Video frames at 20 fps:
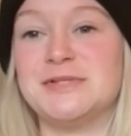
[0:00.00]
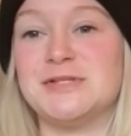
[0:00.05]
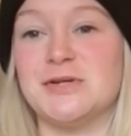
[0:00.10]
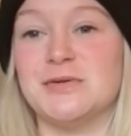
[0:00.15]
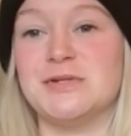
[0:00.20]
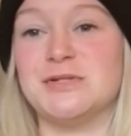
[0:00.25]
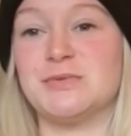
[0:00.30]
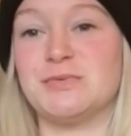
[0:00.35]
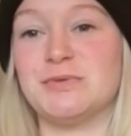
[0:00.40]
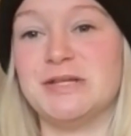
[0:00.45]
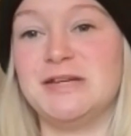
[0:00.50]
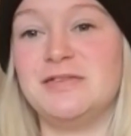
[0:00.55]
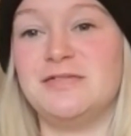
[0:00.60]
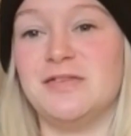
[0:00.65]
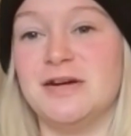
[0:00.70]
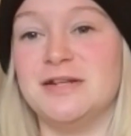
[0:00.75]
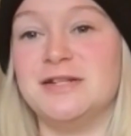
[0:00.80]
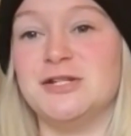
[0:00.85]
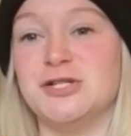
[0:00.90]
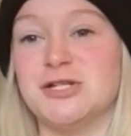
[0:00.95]
So it's really
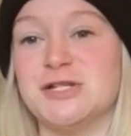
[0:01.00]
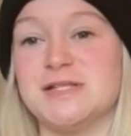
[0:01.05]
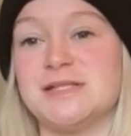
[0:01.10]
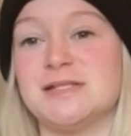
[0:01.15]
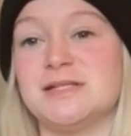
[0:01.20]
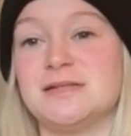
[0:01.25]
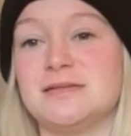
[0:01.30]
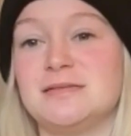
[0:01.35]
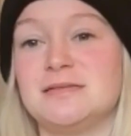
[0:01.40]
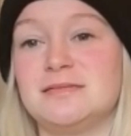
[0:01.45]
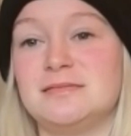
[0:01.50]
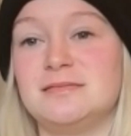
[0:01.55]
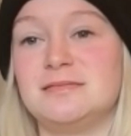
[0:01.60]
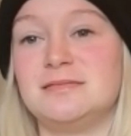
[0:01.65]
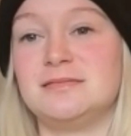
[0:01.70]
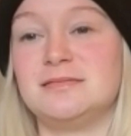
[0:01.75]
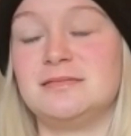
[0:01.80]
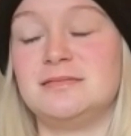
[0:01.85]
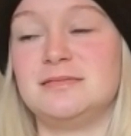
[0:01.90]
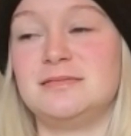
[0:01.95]
fun to just
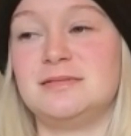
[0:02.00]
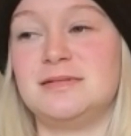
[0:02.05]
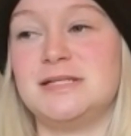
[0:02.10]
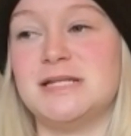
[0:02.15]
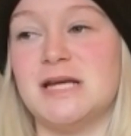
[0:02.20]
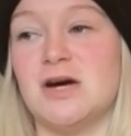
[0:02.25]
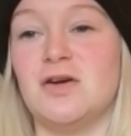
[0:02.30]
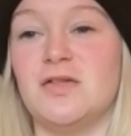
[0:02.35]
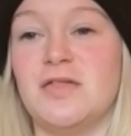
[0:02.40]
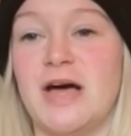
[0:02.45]
tell